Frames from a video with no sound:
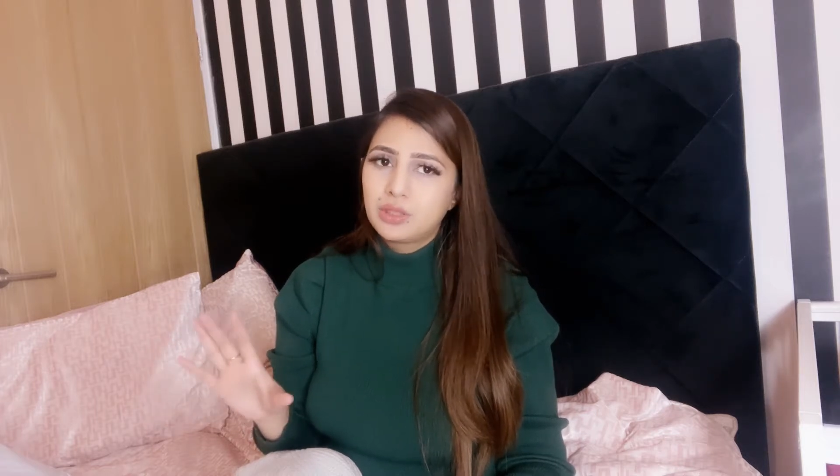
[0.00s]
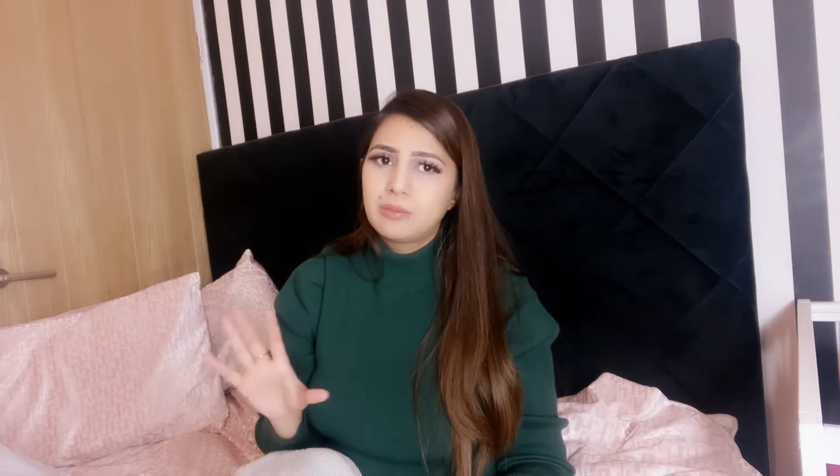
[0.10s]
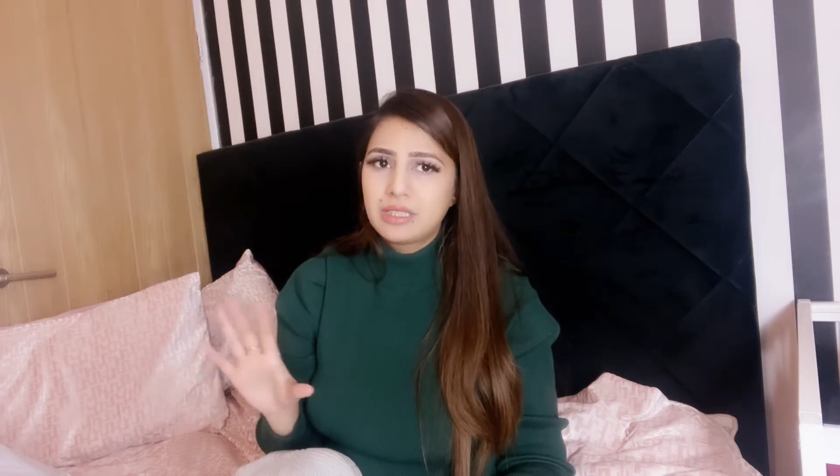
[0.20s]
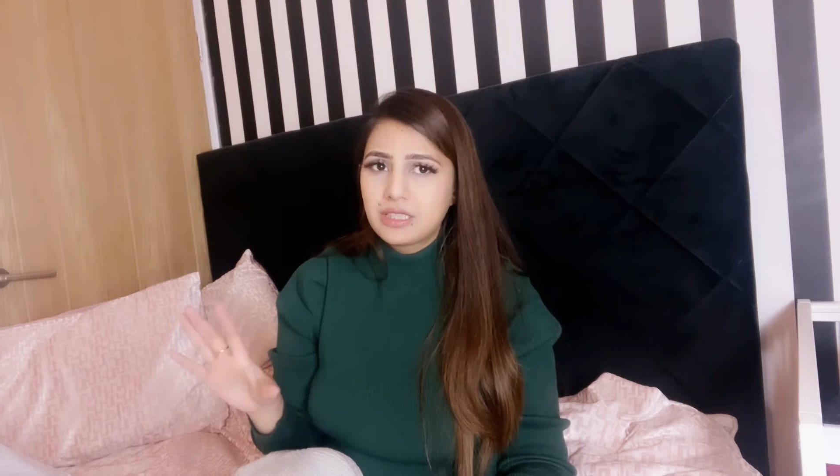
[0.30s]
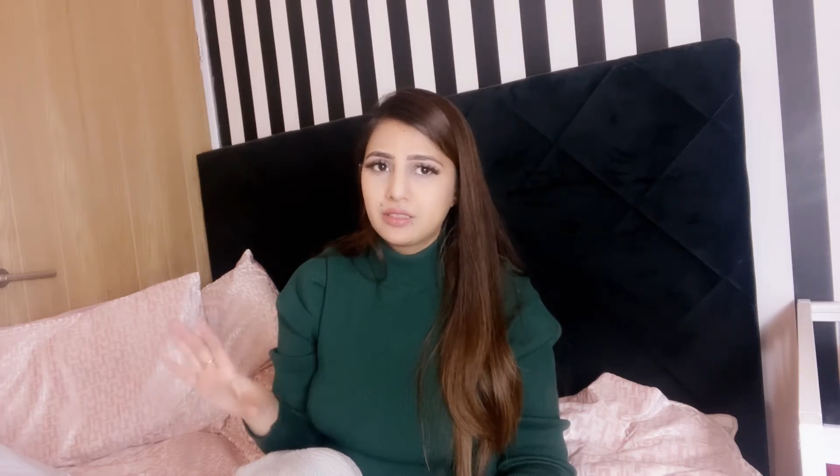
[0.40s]
the
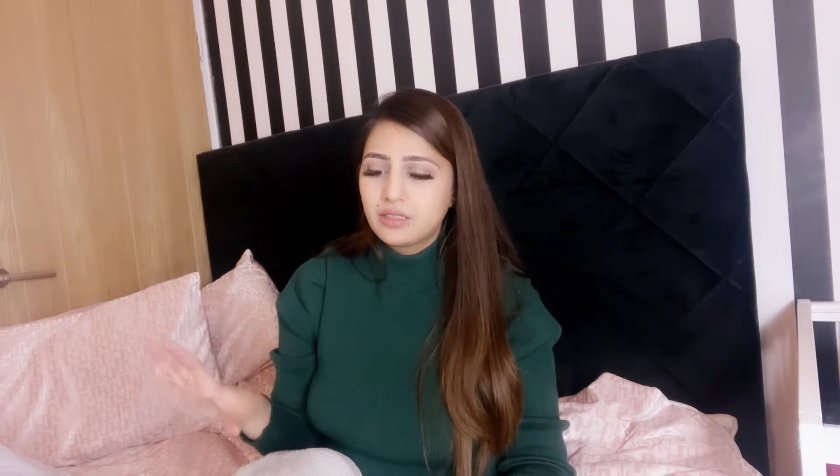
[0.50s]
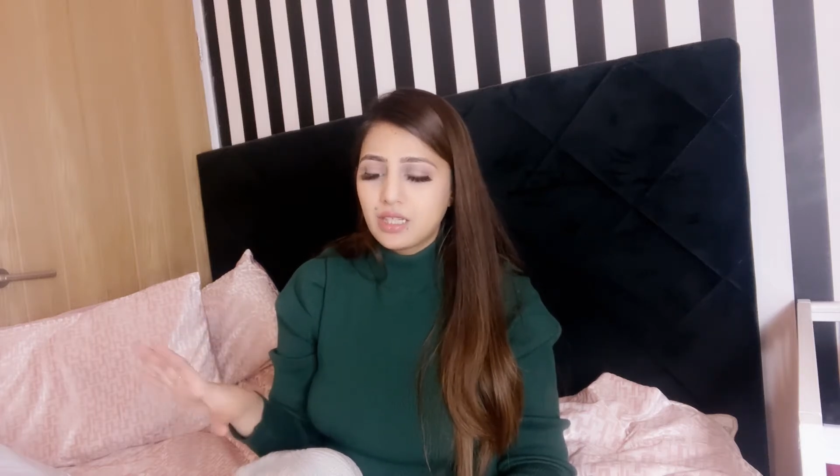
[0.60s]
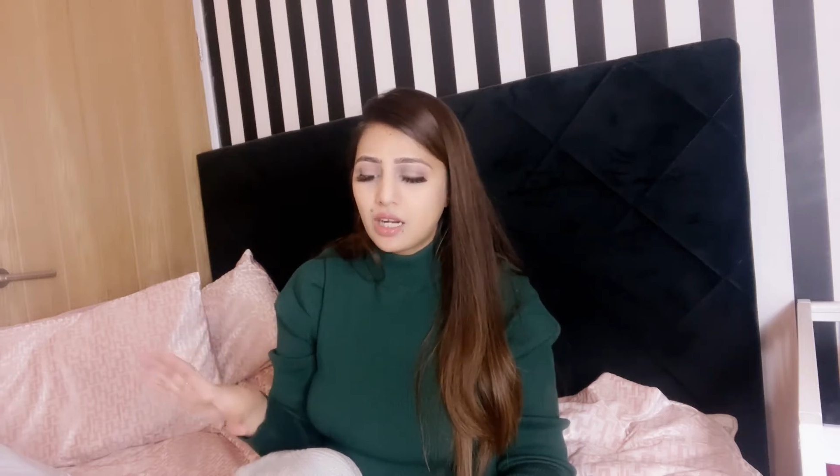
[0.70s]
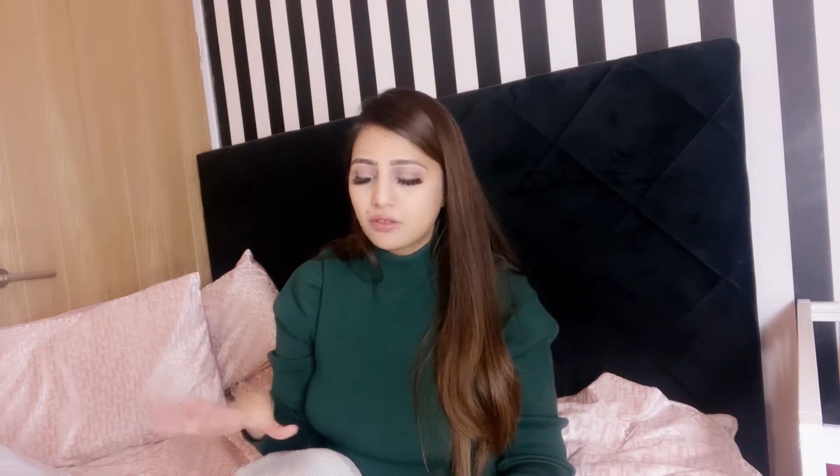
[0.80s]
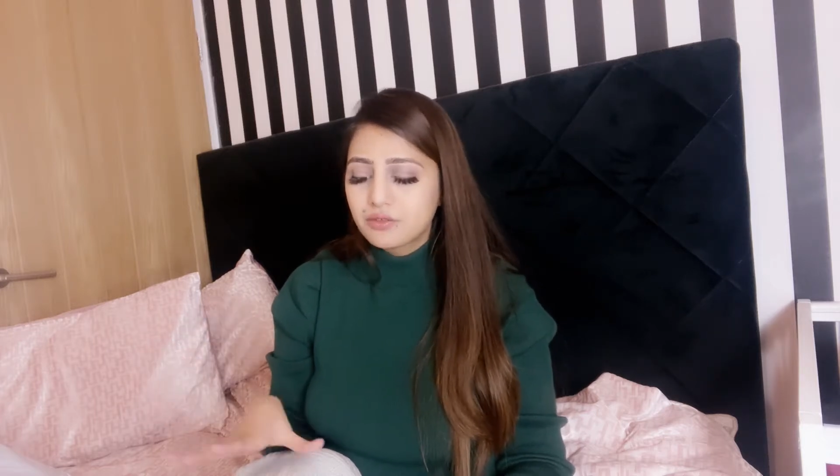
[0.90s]
maternity
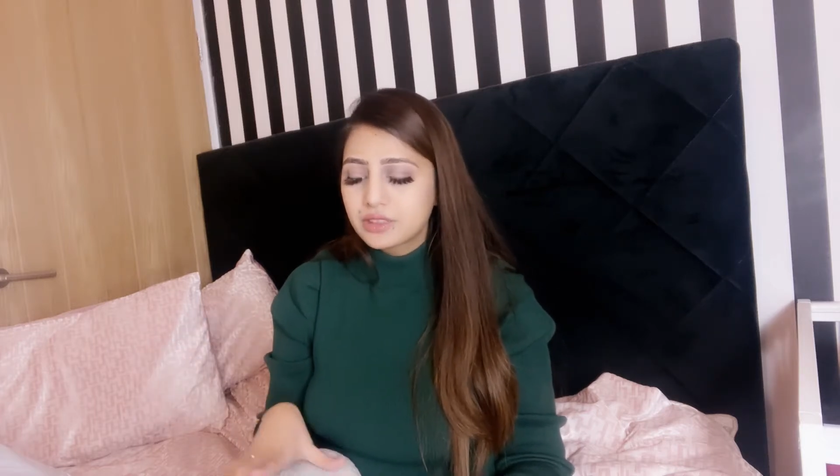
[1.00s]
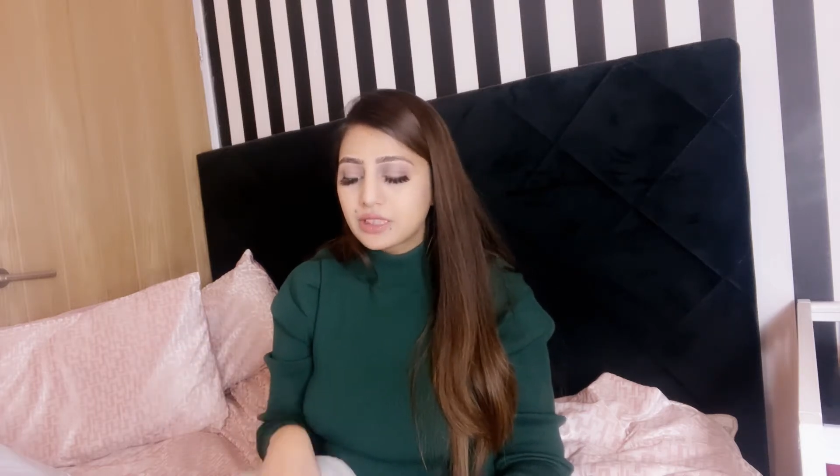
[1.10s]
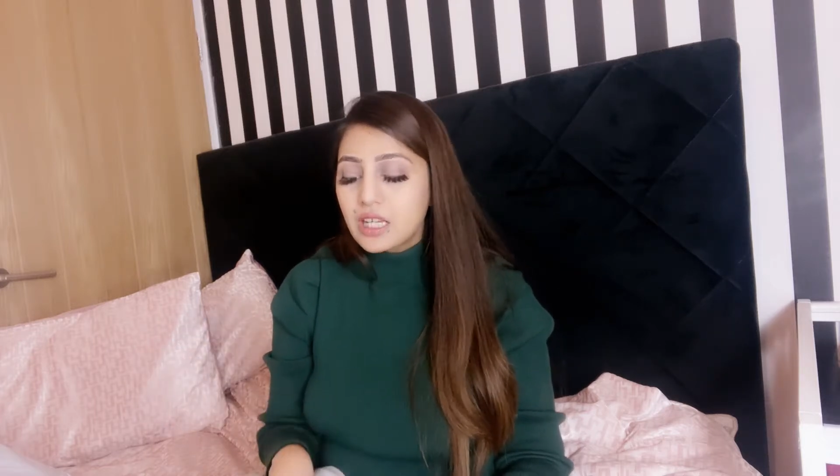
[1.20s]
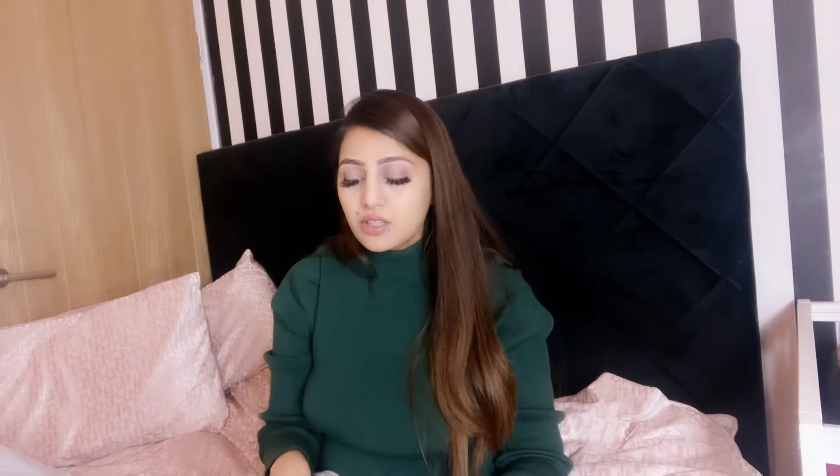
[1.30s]
outfit.